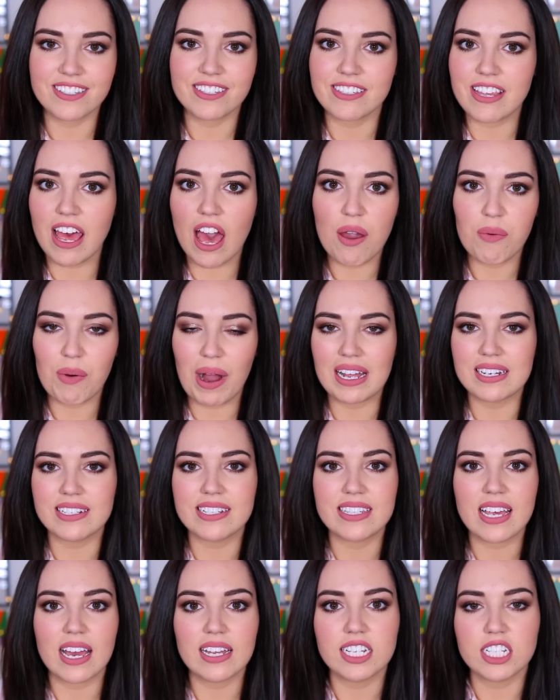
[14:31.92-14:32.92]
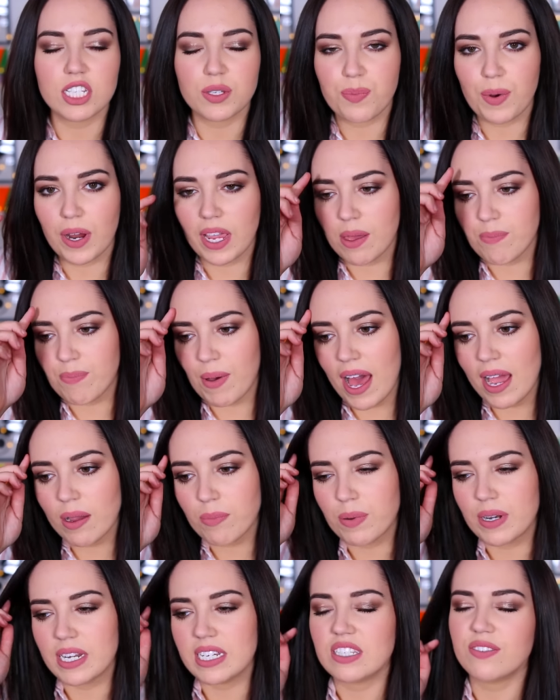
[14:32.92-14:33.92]
So I decided to bring it
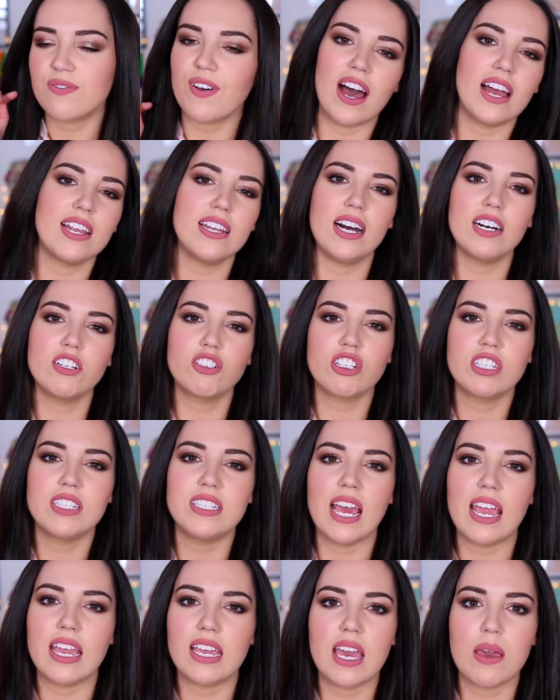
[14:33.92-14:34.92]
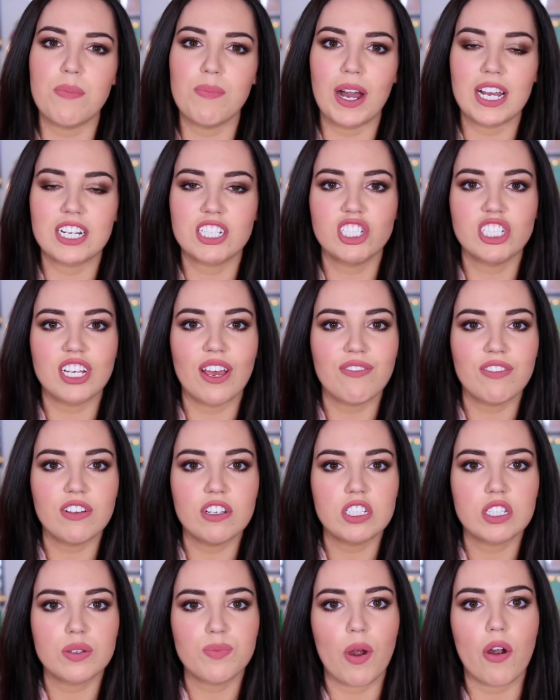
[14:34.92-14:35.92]
back, but it's fine. I'll just take it back to
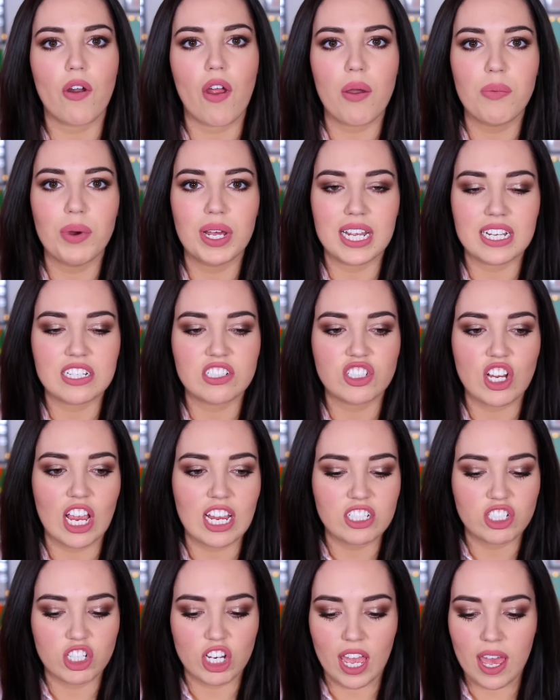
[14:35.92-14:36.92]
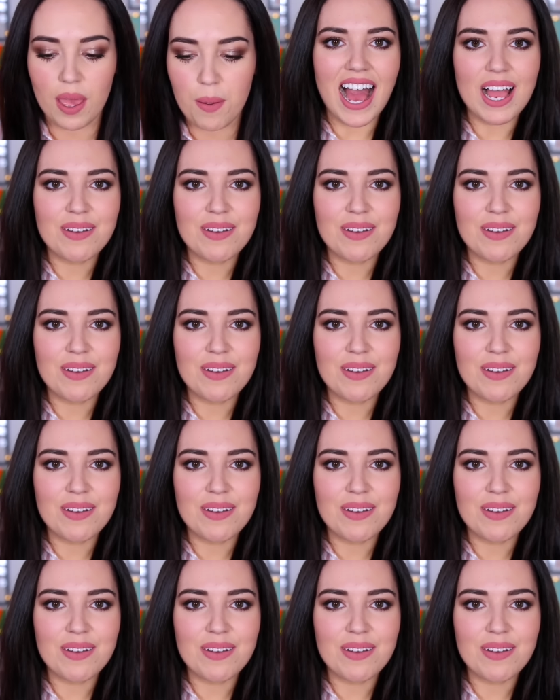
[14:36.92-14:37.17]
Sheffield tomorrow and exchange it.